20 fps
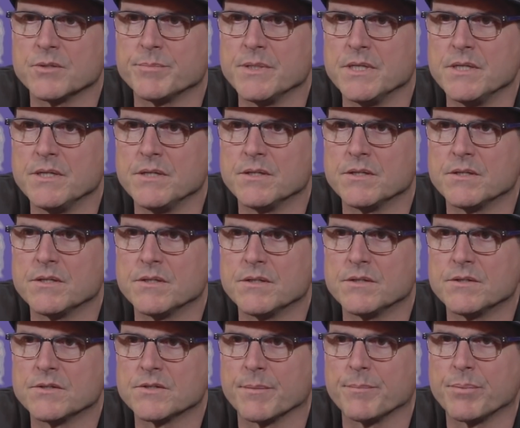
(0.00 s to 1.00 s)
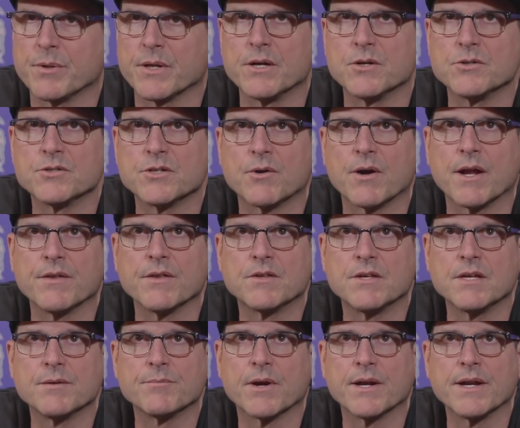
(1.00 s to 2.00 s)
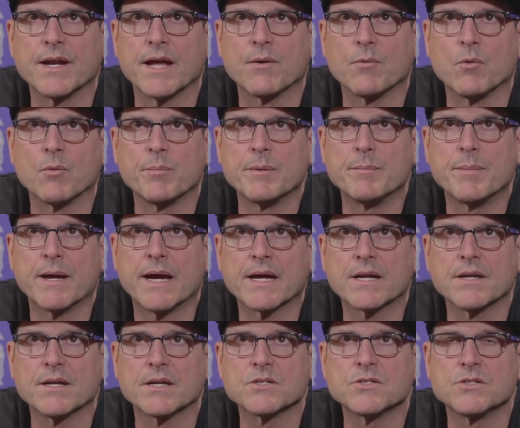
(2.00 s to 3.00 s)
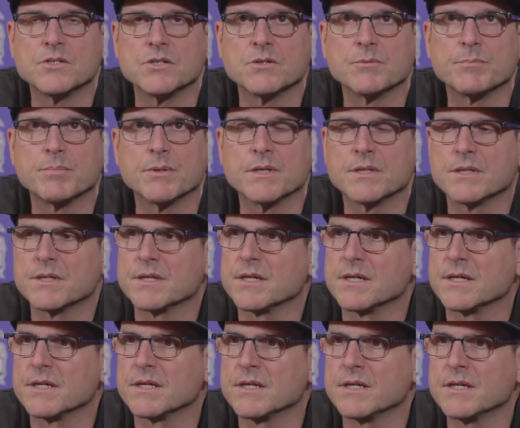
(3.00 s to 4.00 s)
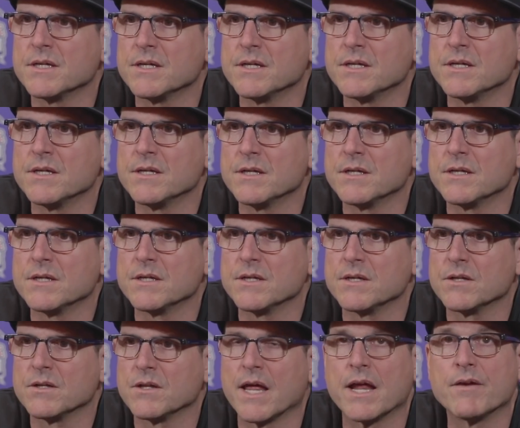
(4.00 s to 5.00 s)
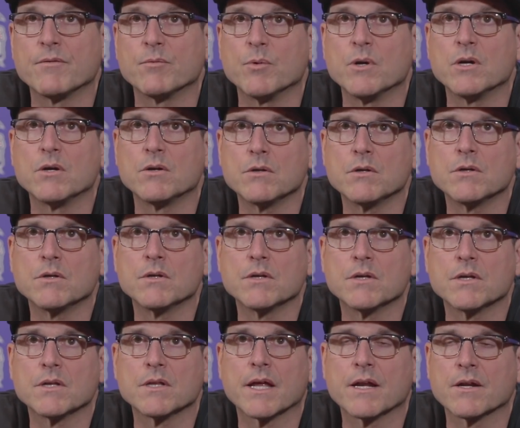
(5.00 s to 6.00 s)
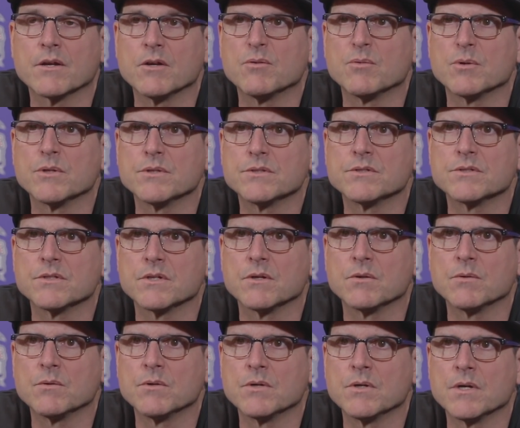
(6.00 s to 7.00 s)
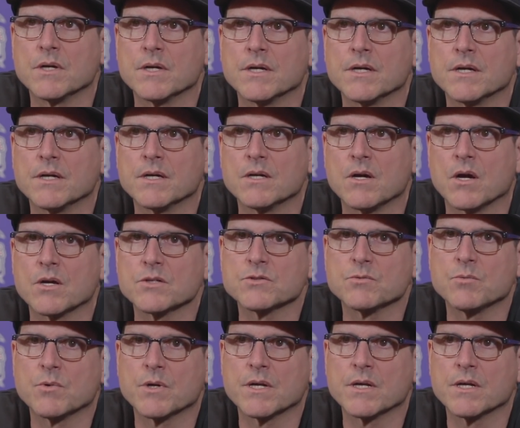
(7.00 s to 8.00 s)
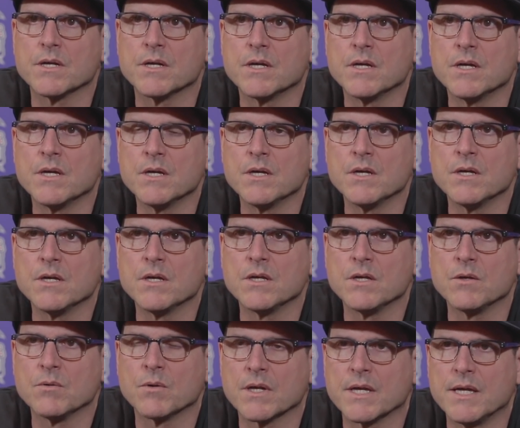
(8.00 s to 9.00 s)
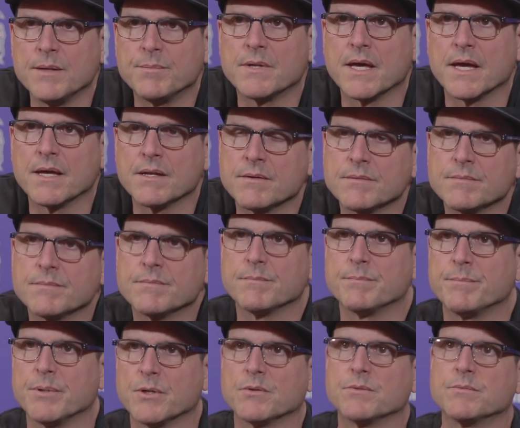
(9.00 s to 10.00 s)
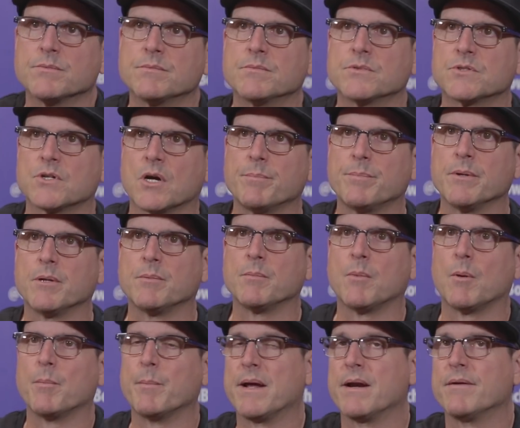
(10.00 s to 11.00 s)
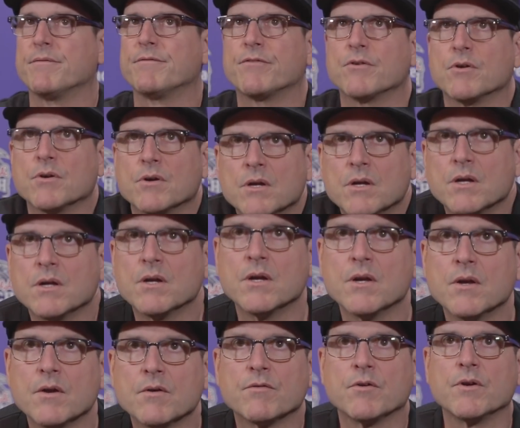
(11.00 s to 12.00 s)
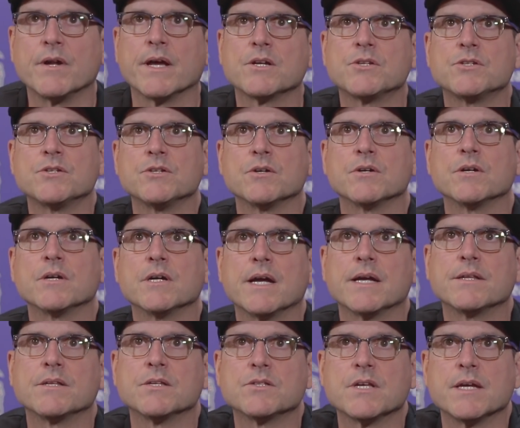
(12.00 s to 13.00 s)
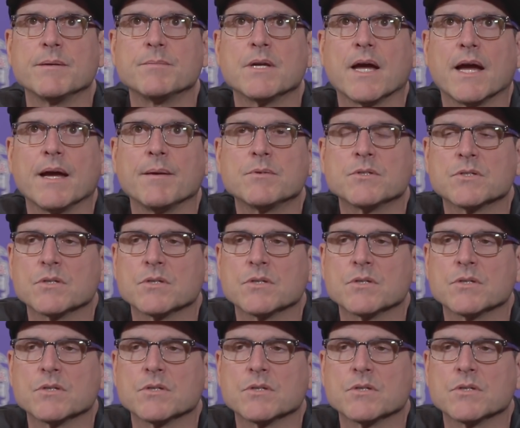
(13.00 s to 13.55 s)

There'll be some players that are on the team right now won't be back next year, but uh, a lot of them will, a lot of good ones. So uh, also want to want to keep that build, start building momentum for for next year at the same time.